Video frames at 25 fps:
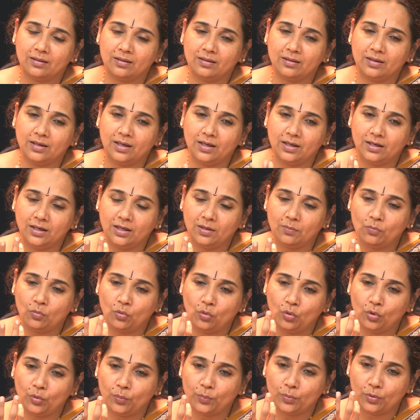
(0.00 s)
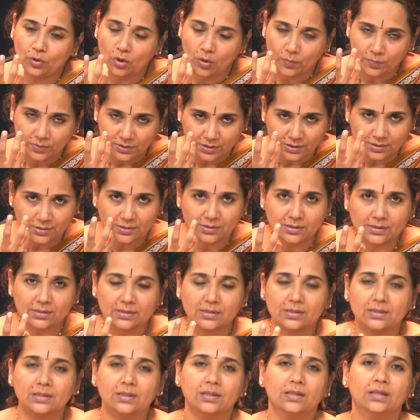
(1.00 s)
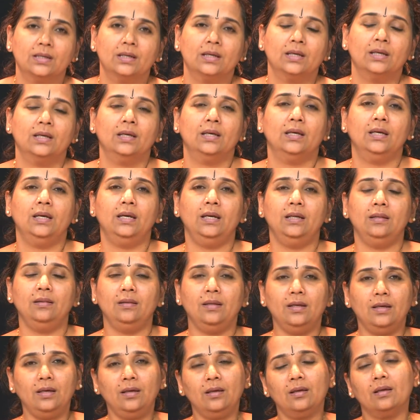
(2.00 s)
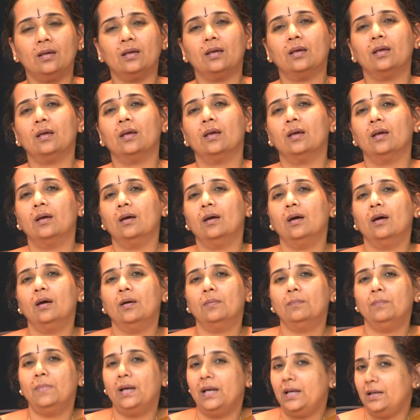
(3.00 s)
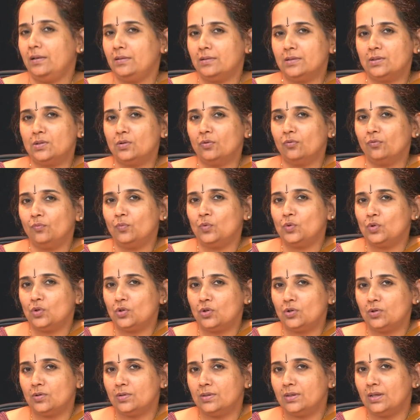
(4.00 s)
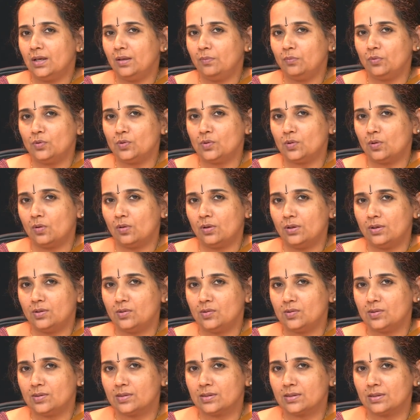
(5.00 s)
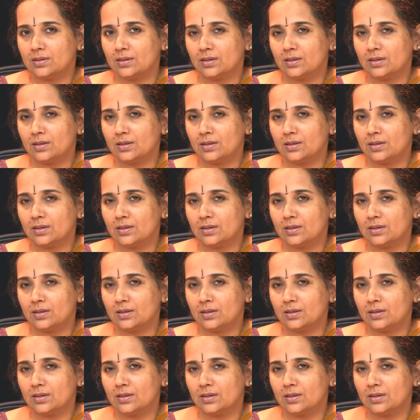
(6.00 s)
gaining more prominence in the minds of musicians and musicologists.